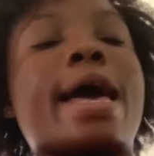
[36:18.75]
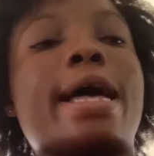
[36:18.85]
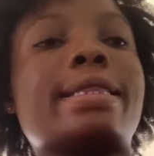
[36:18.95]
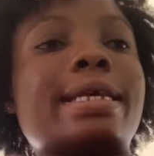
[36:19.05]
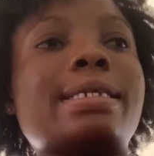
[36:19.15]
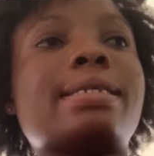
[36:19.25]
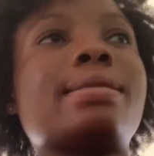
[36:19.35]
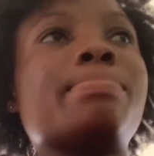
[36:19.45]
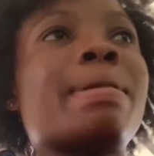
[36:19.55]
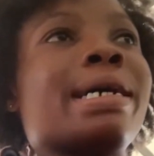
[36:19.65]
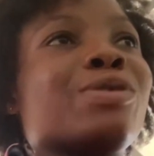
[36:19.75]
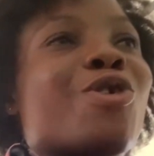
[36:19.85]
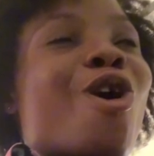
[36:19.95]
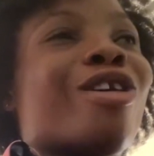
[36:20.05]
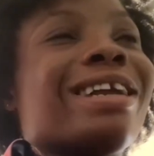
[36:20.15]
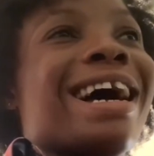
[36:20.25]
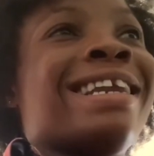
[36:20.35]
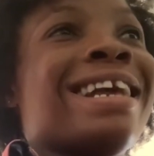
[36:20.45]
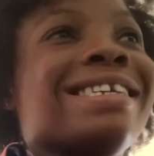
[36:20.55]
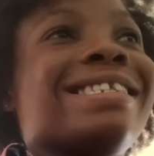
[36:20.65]
And this man called
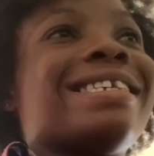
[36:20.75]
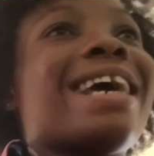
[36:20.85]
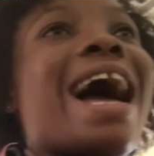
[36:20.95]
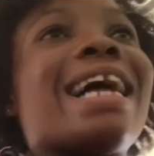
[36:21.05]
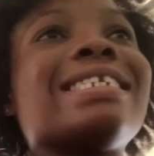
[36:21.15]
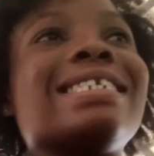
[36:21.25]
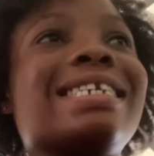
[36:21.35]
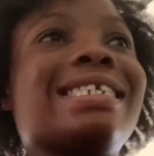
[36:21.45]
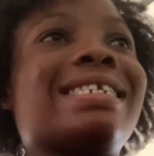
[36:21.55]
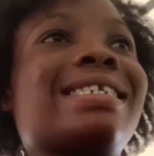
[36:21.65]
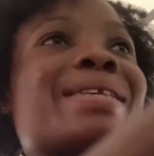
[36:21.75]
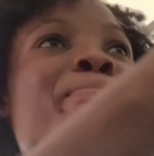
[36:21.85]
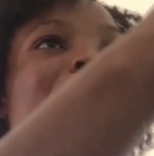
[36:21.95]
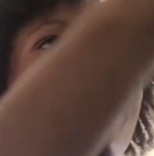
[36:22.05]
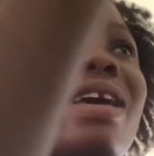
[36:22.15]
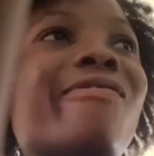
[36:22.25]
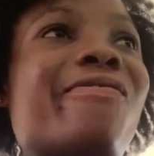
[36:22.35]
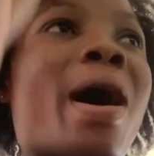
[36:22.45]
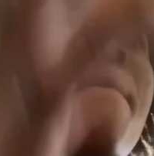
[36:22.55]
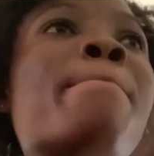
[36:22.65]
Anansi had this big
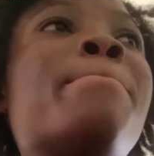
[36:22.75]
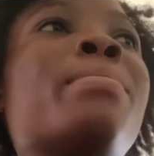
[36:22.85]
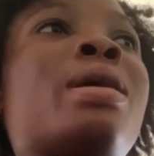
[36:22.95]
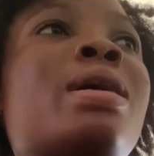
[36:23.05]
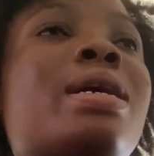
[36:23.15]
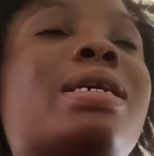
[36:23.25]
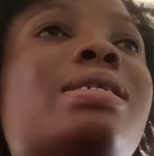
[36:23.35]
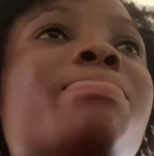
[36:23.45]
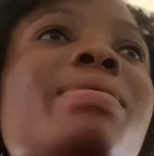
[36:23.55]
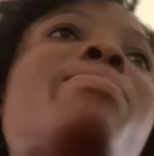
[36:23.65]
farm, yes, big